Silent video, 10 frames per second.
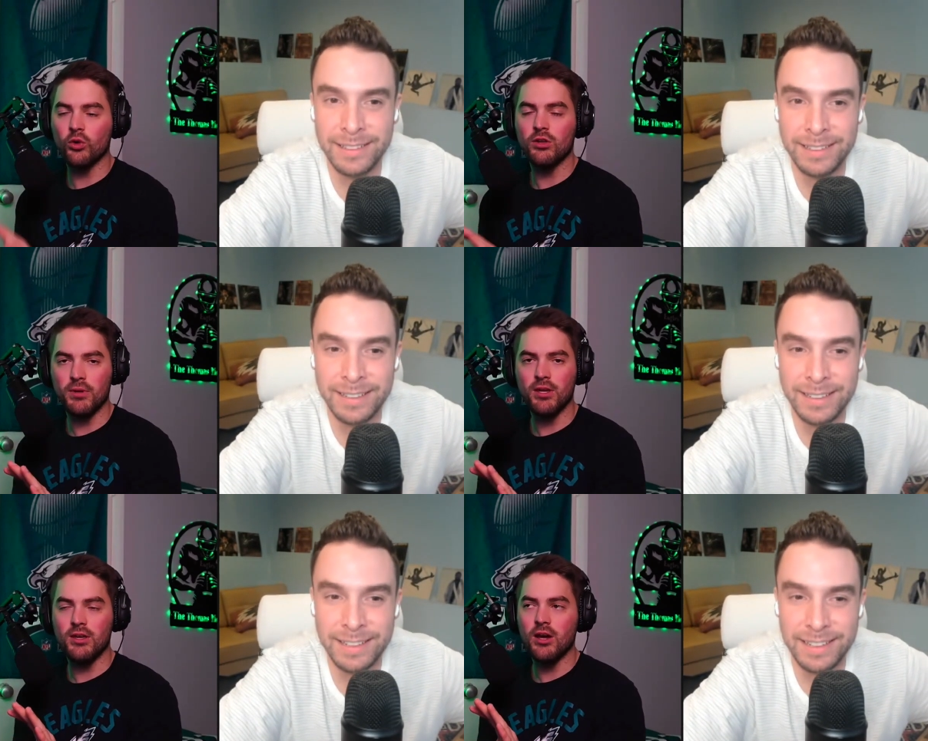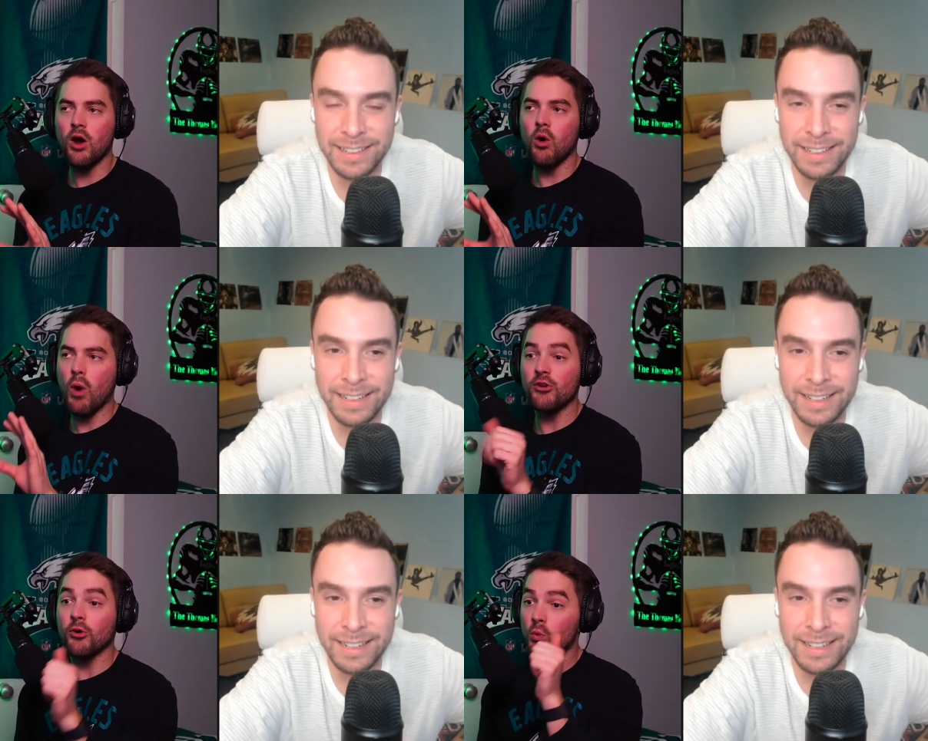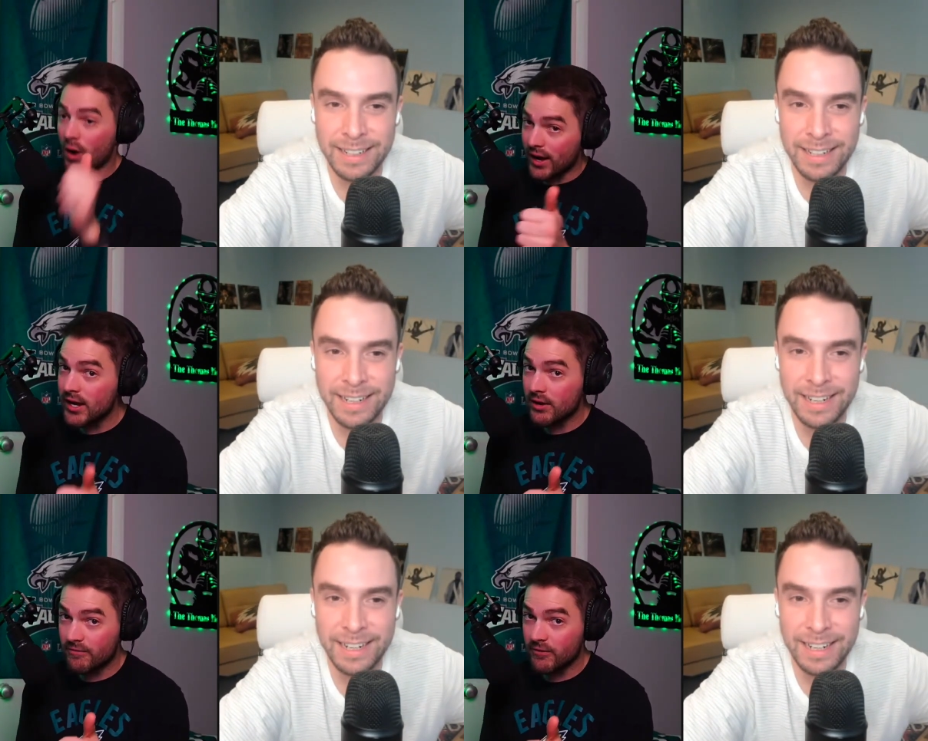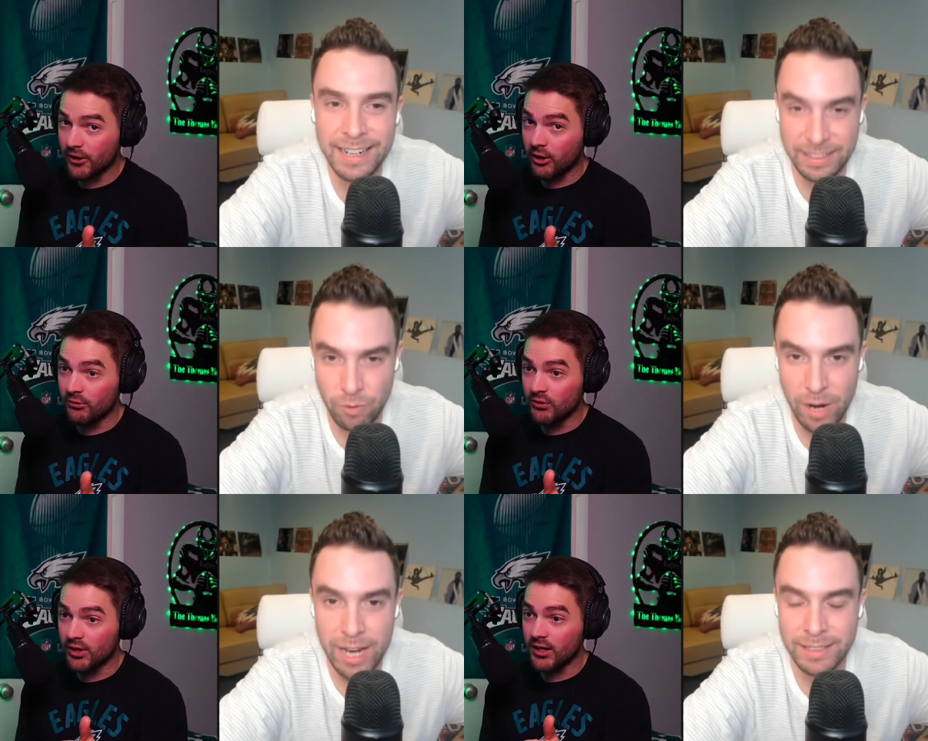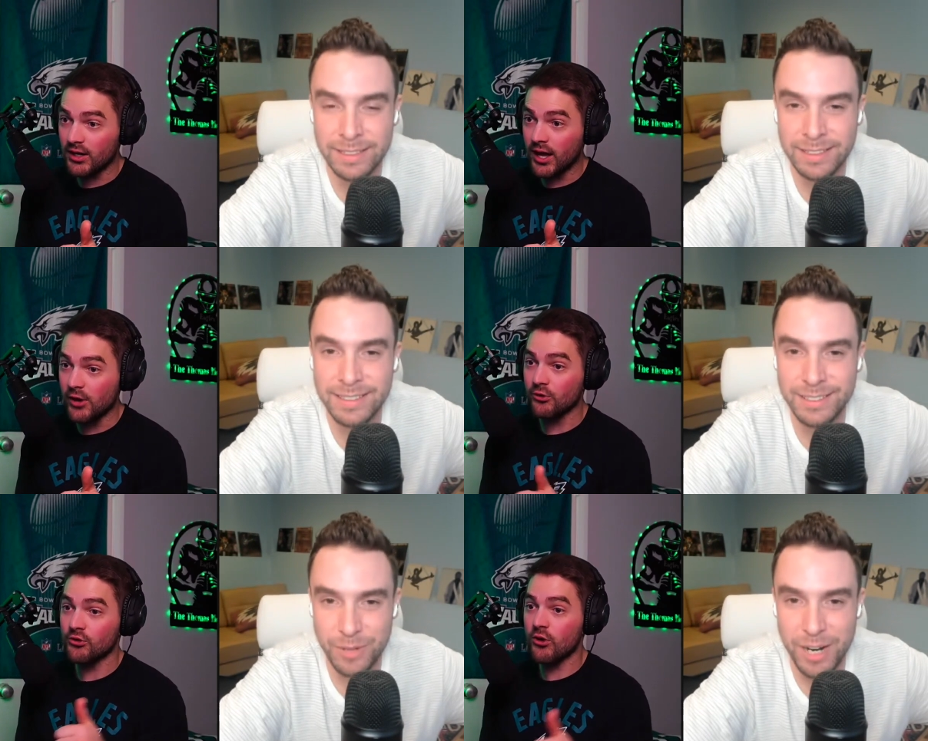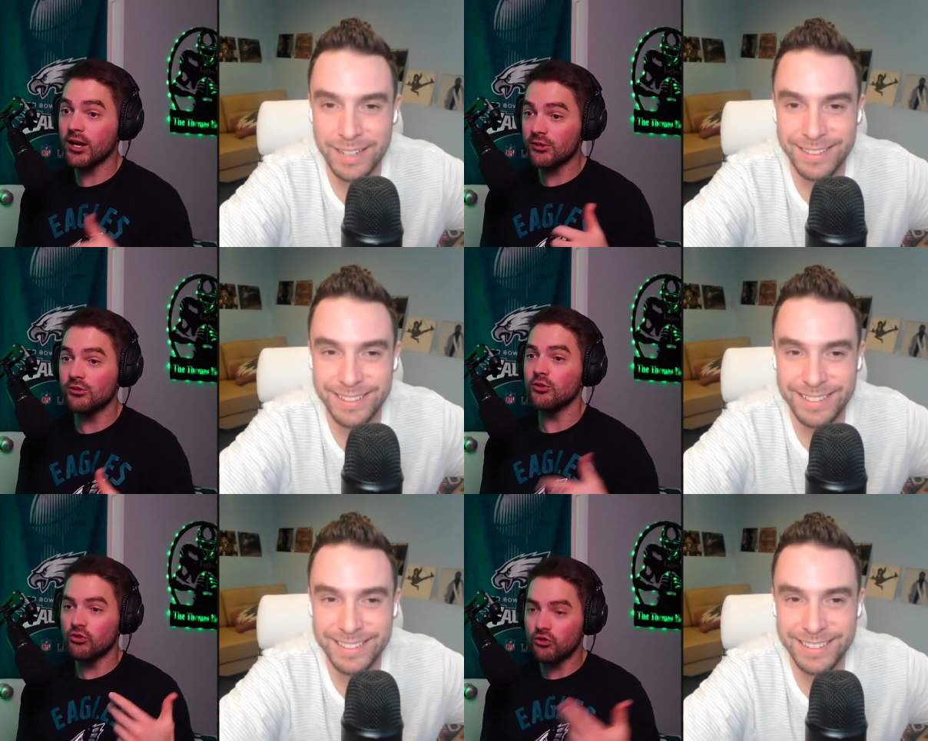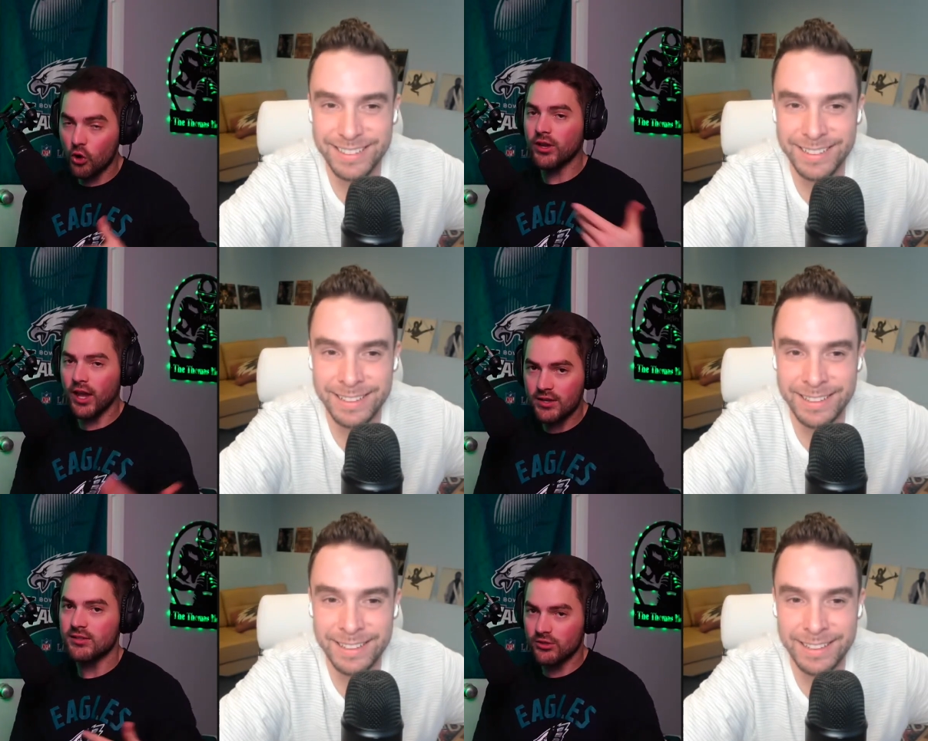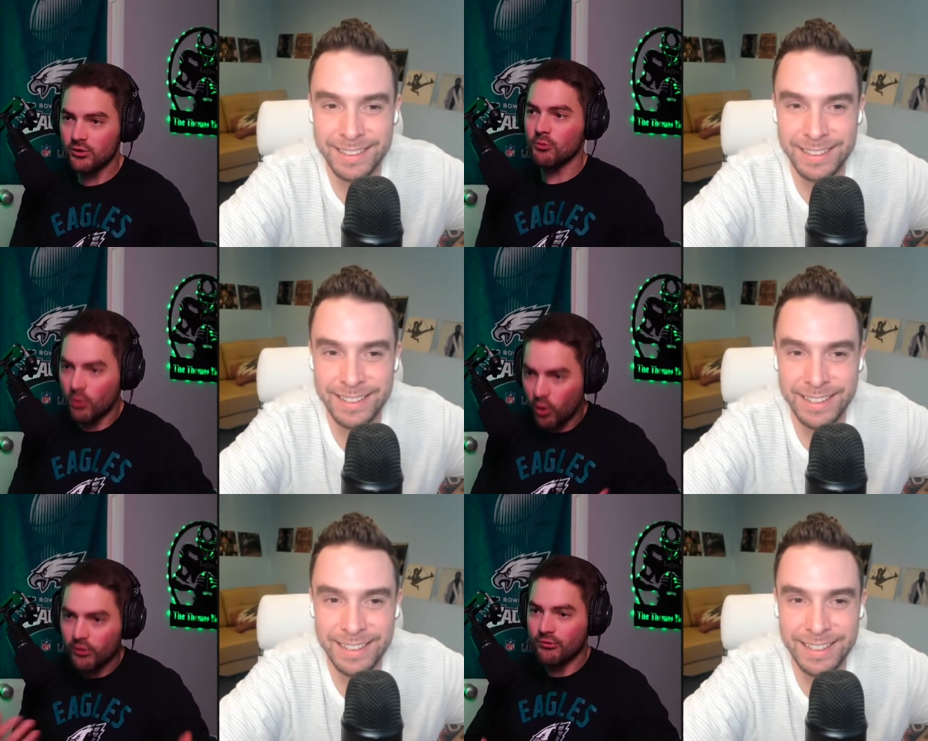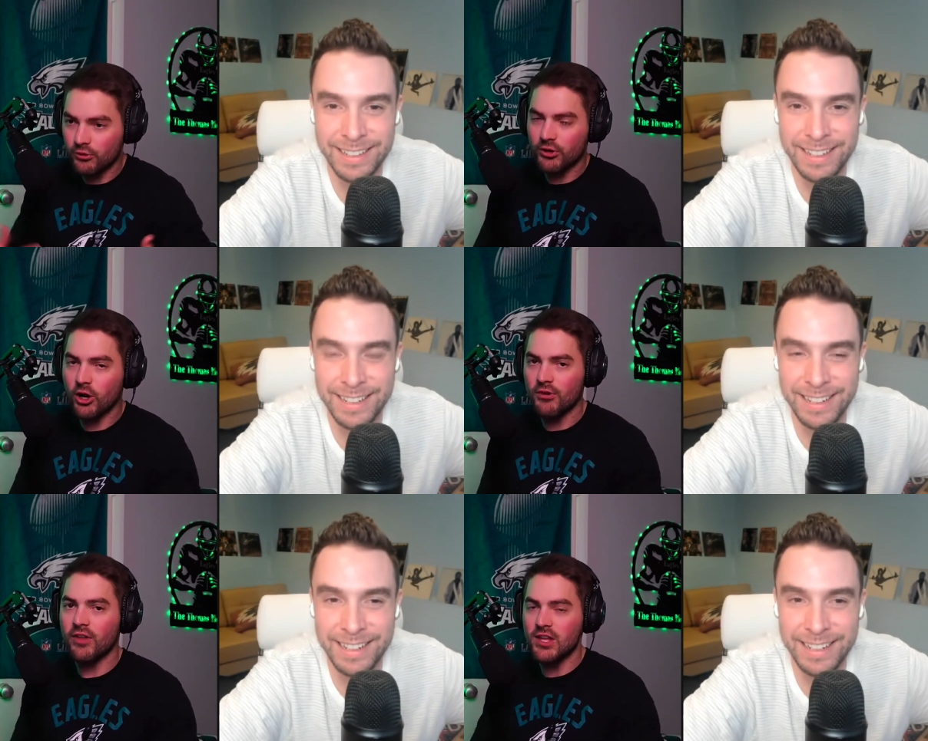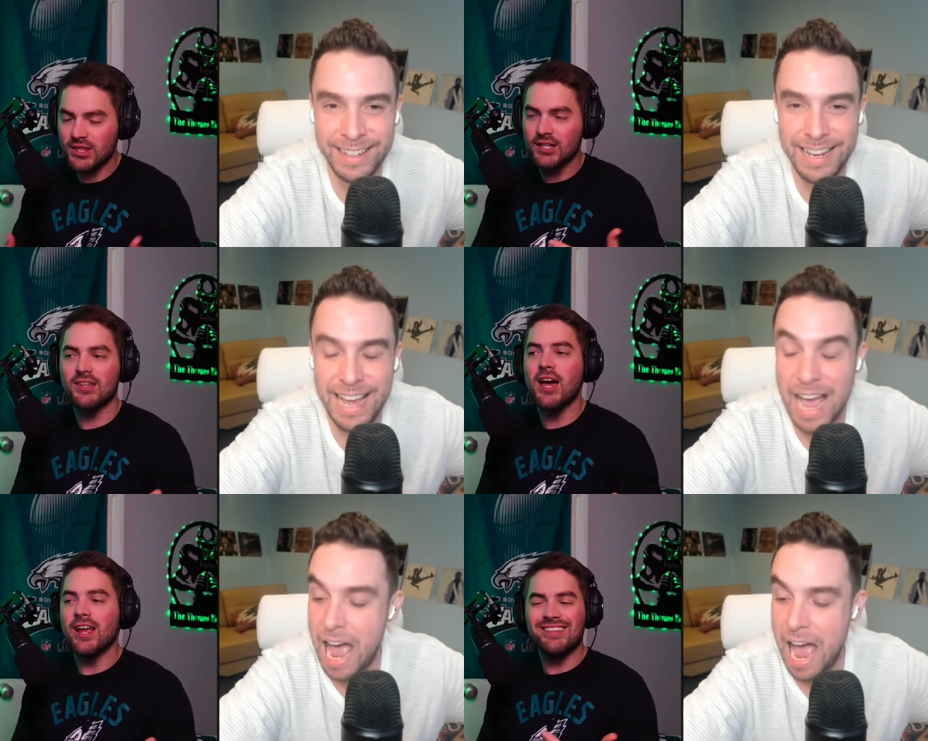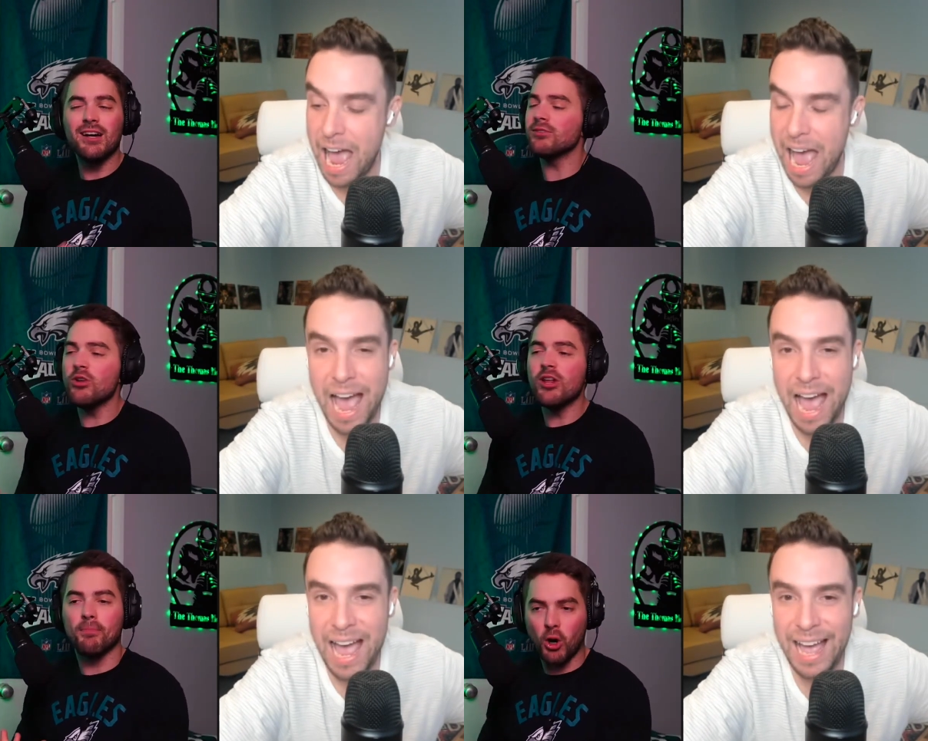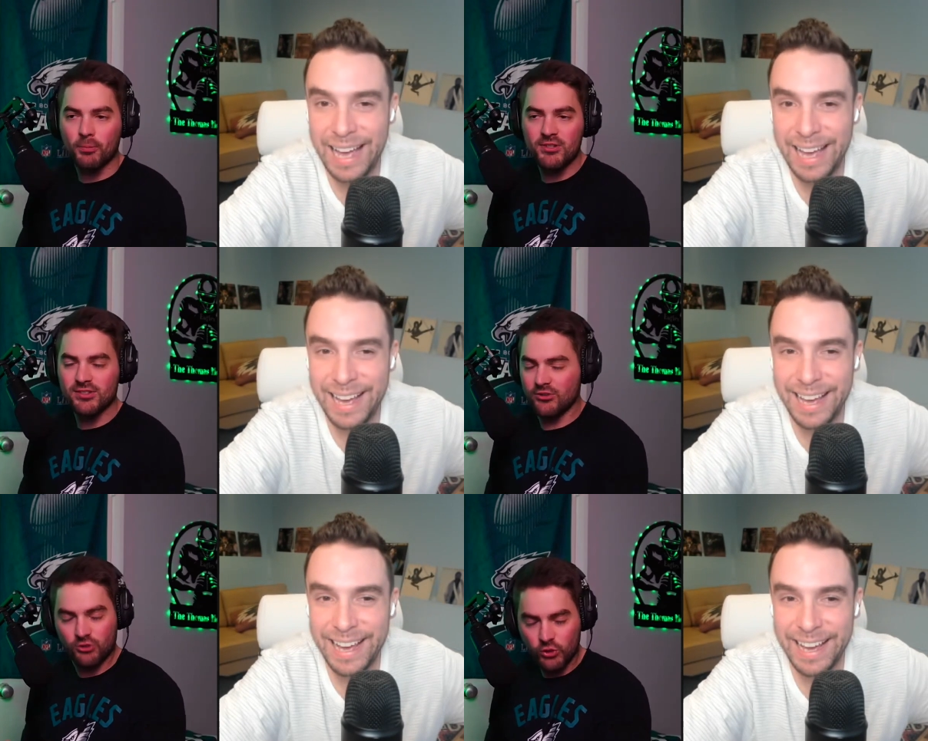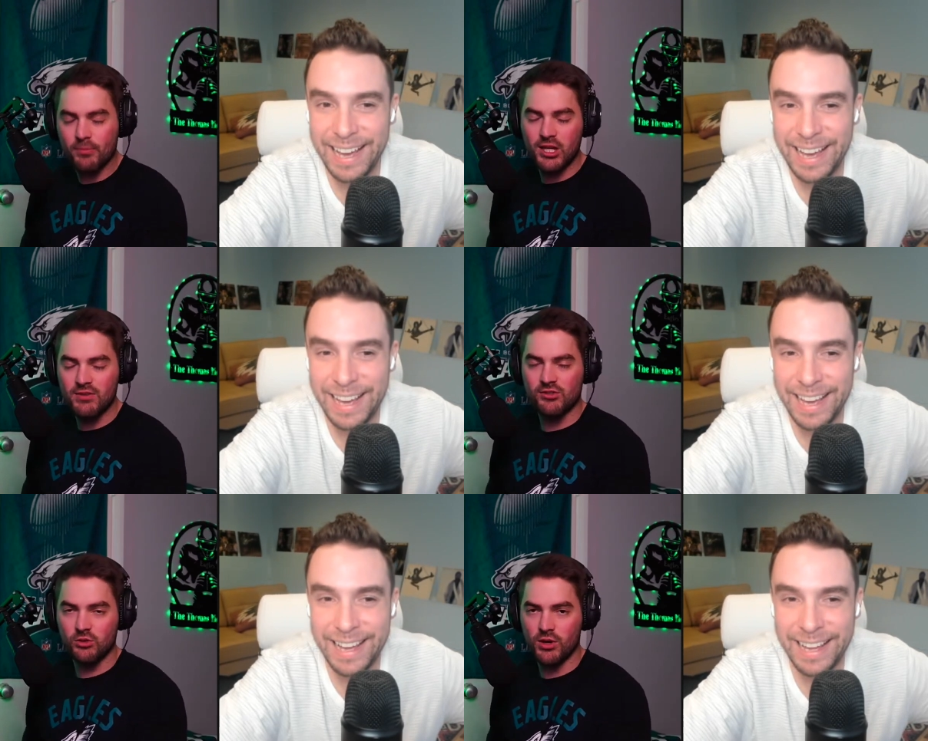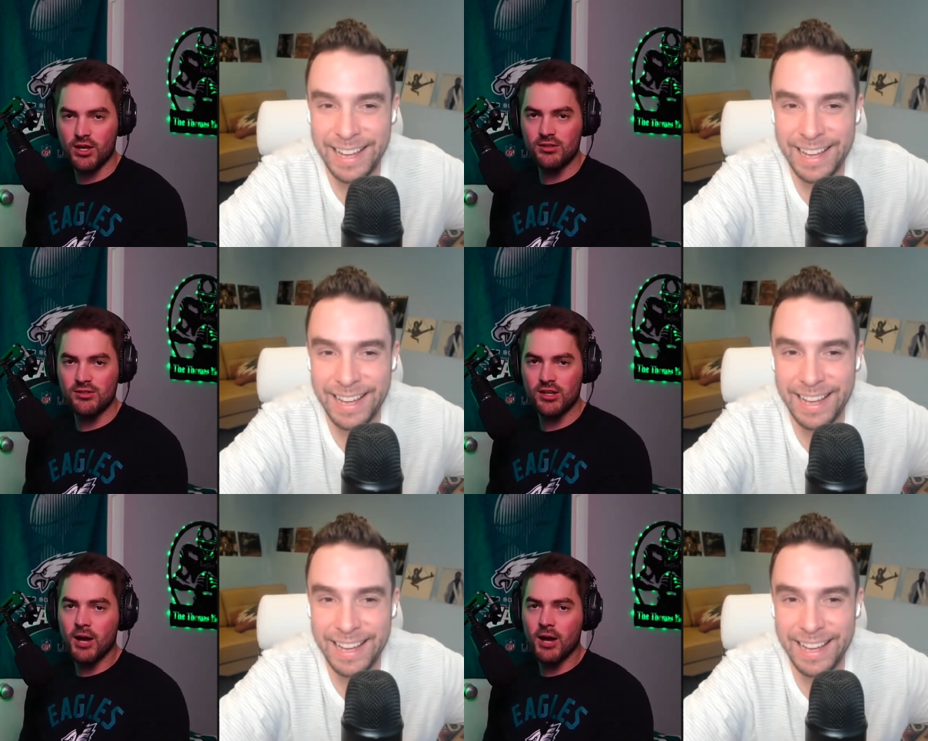Speaker 1: be when you're winning in Philadelphia right. and you're trying right. to showcase that you're part of Philadelphia. I think that's he's not doing it on purpose. I truly believe it's who he is.